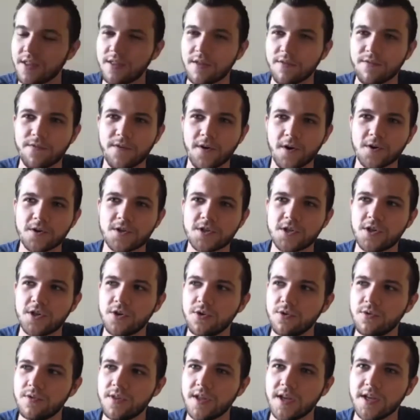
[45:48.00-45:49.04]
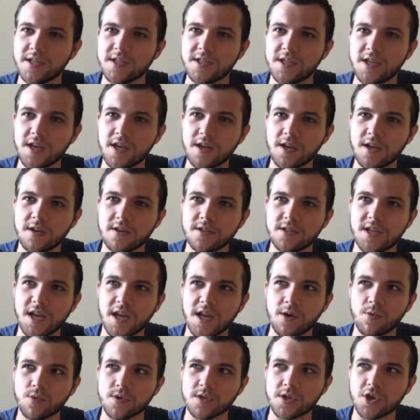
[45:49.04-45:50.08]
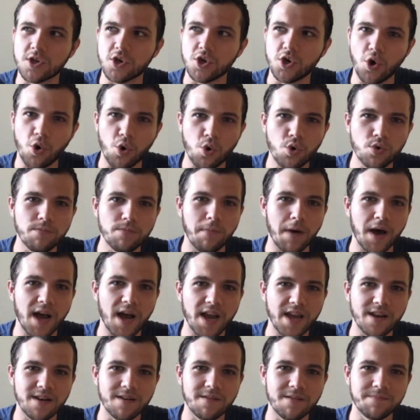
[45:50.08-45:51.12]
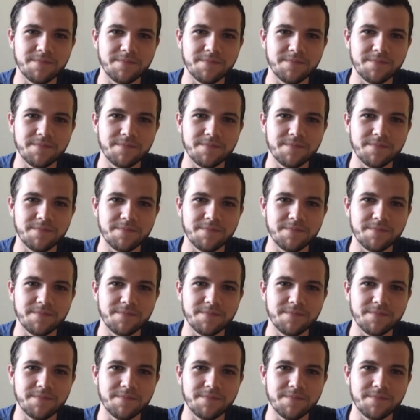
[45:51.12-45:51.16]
the first tune they sing sang was Goldmine,